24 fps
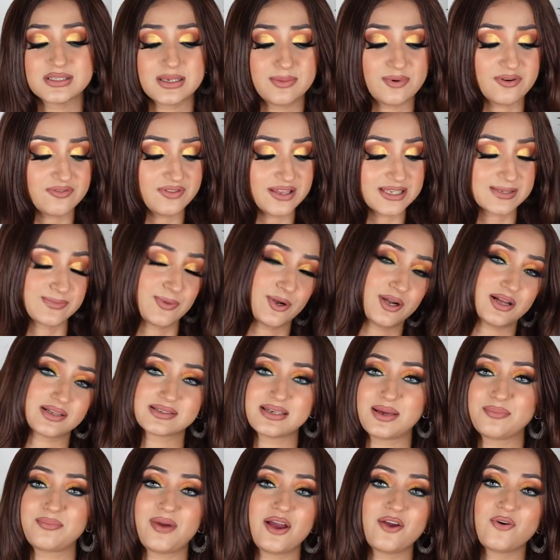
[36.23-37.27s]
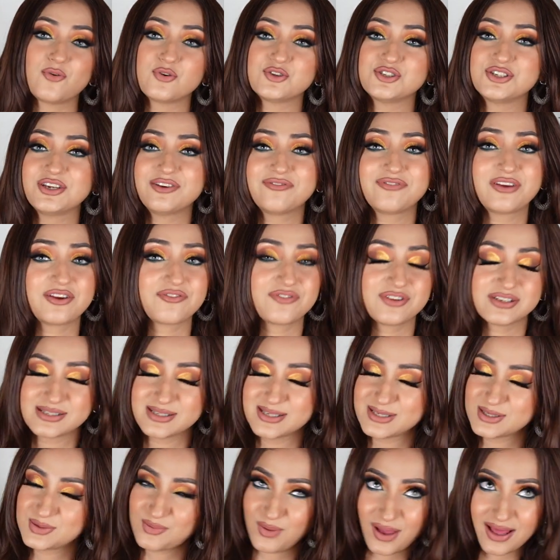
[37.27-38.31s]
Some of these products are my O G favorites
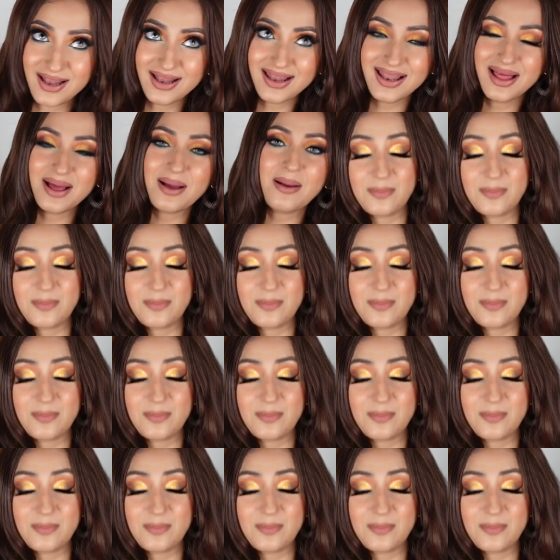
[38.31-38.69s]
as well,